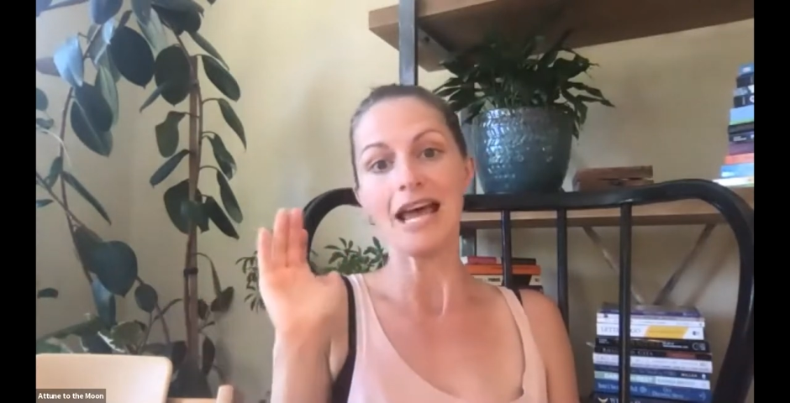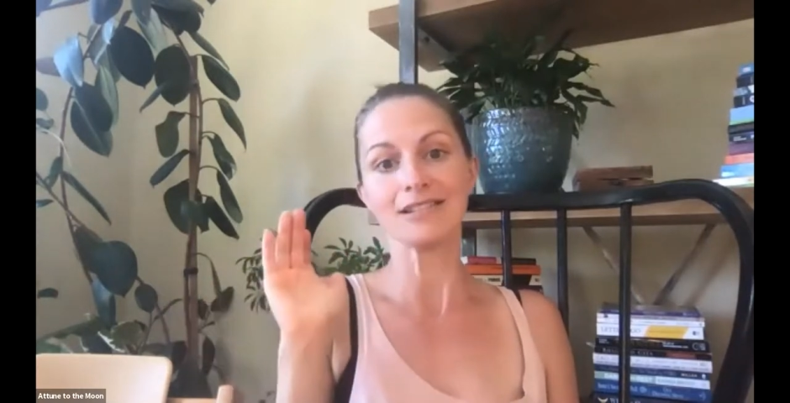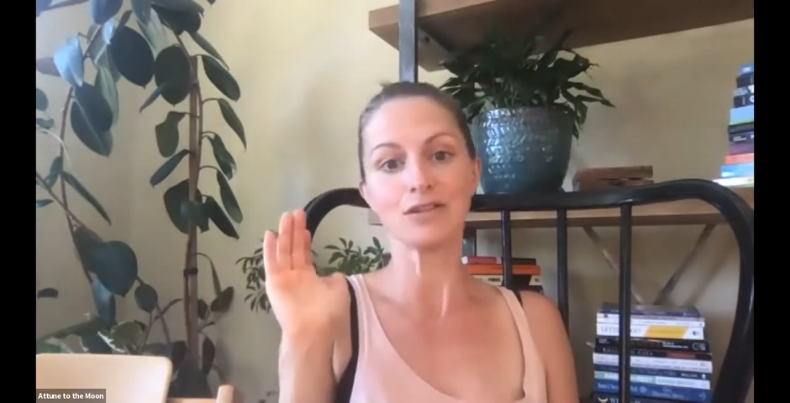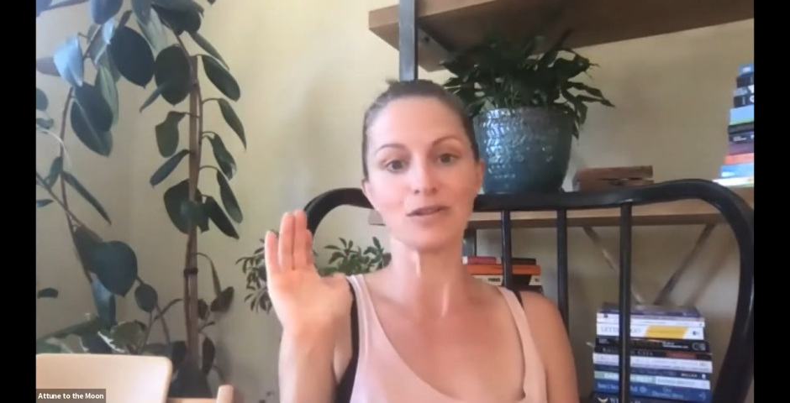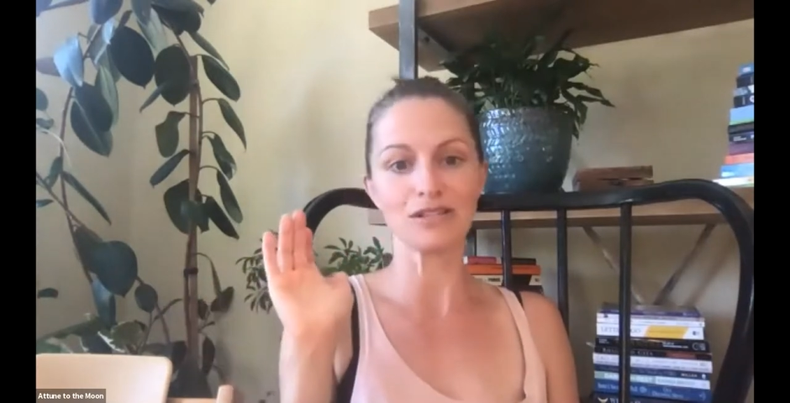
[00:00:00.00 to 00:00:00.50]

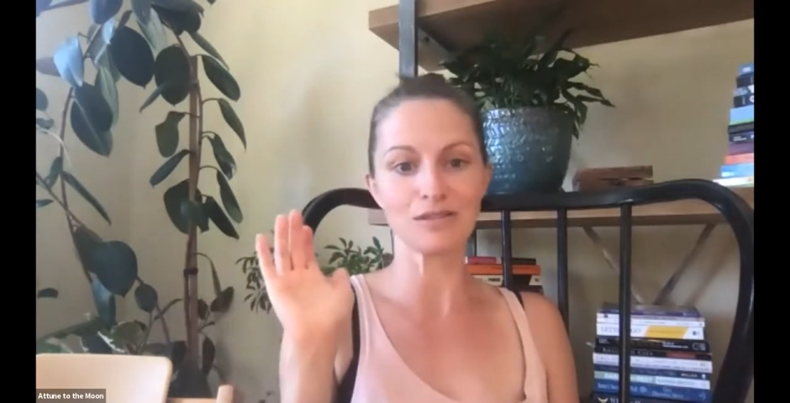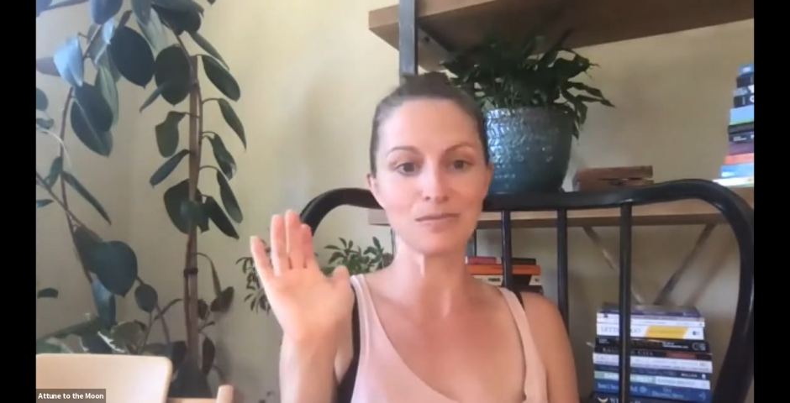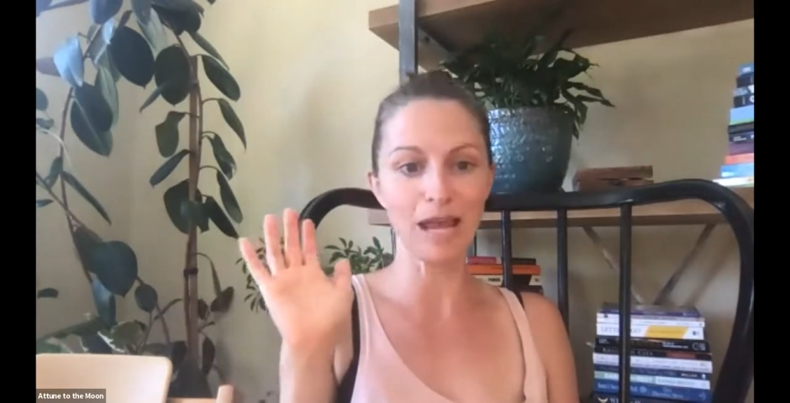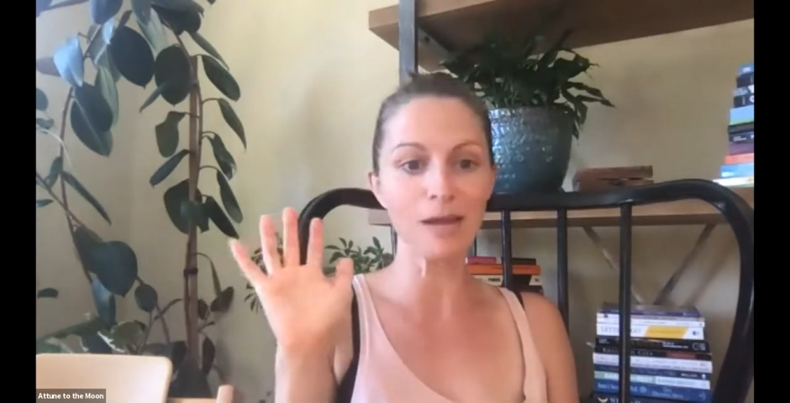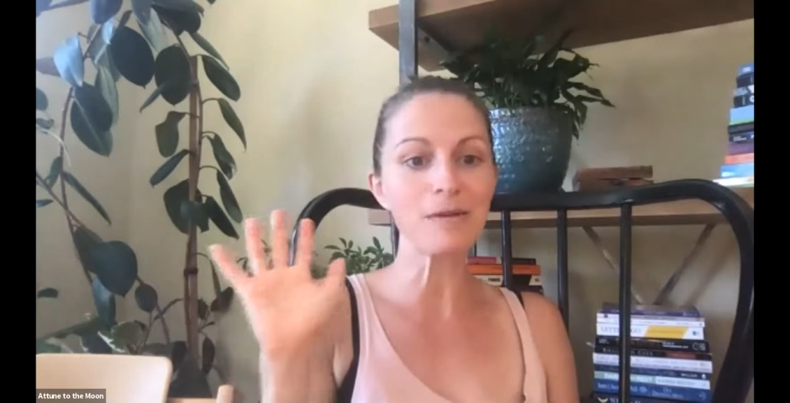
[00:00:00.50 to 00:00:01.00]
And so there's
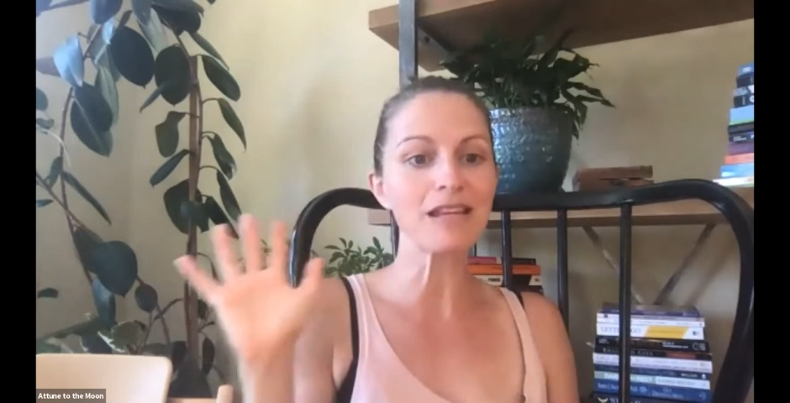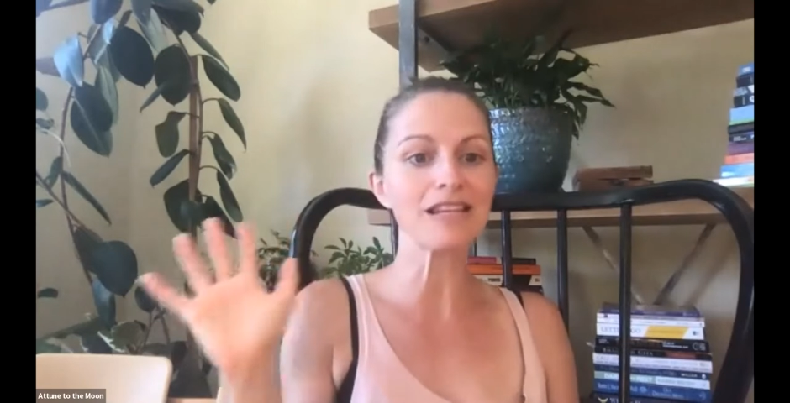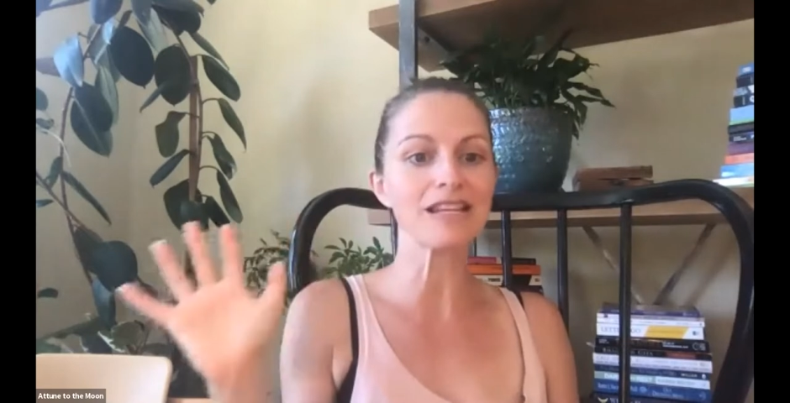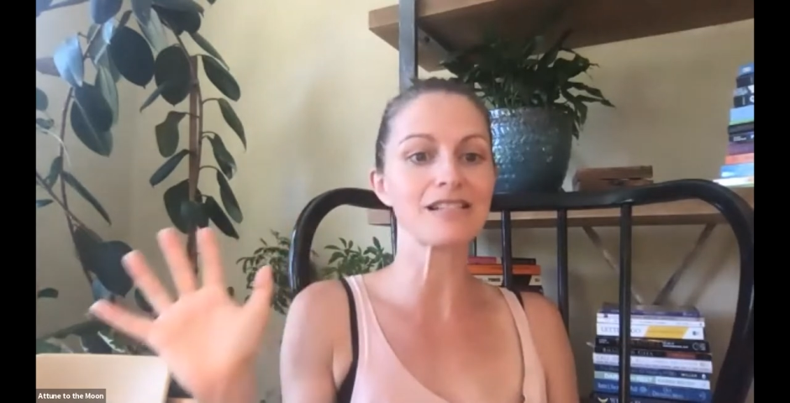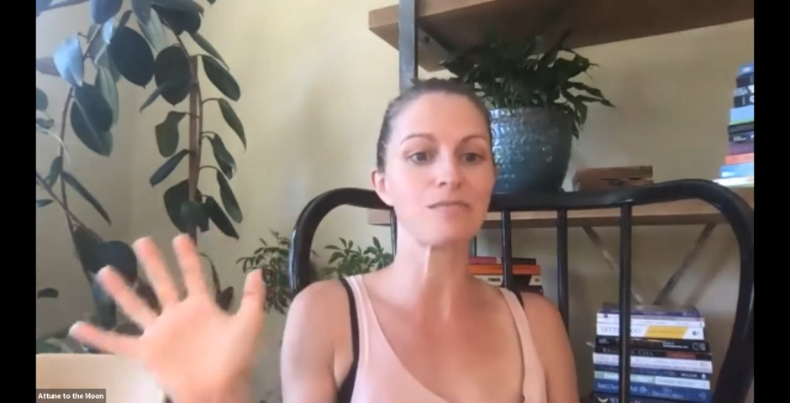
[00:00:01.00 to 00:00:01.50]
maybe
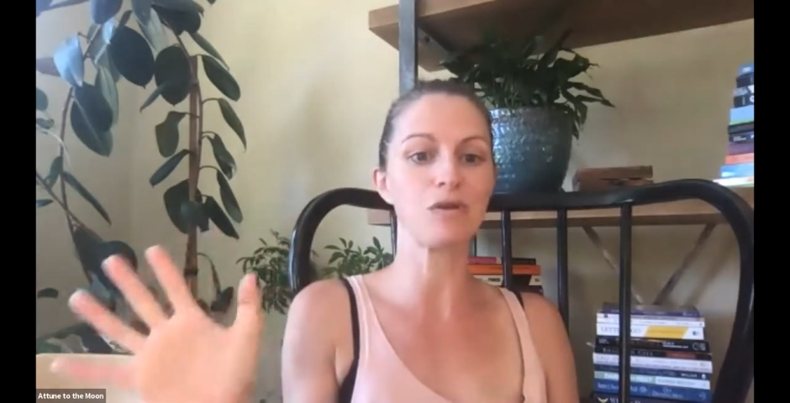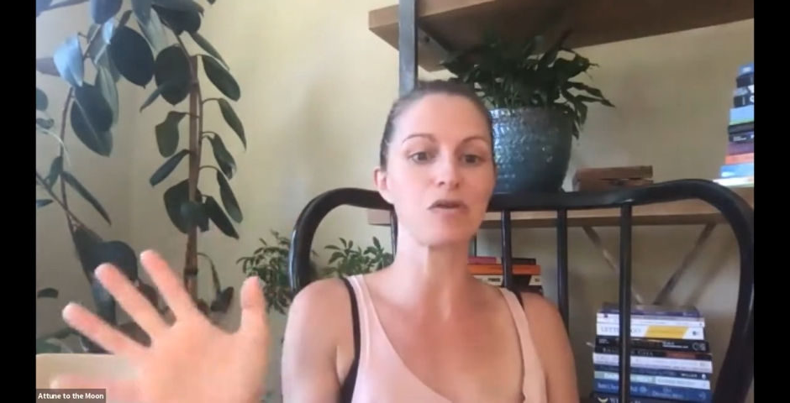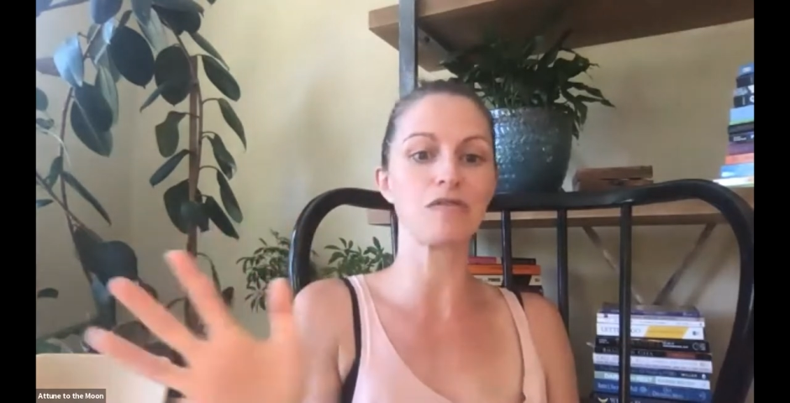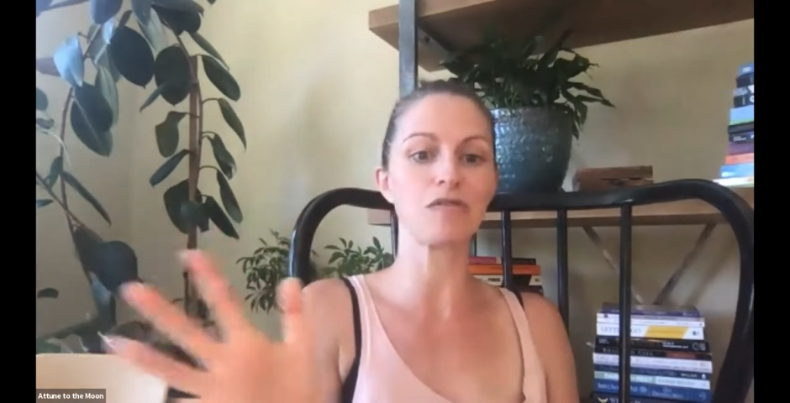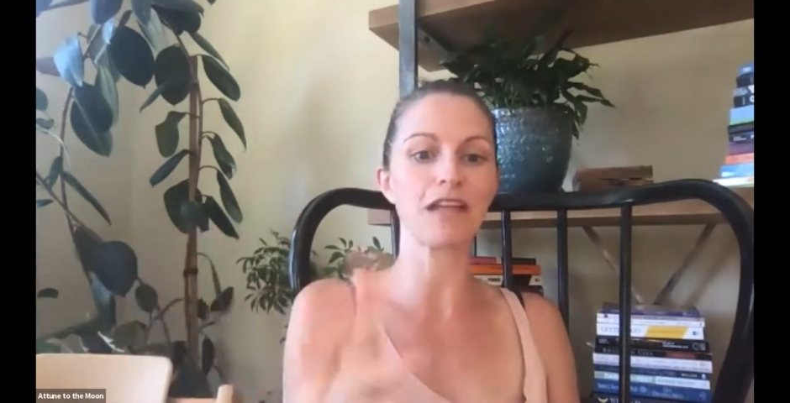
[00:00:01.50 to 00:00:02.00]
this beautiful,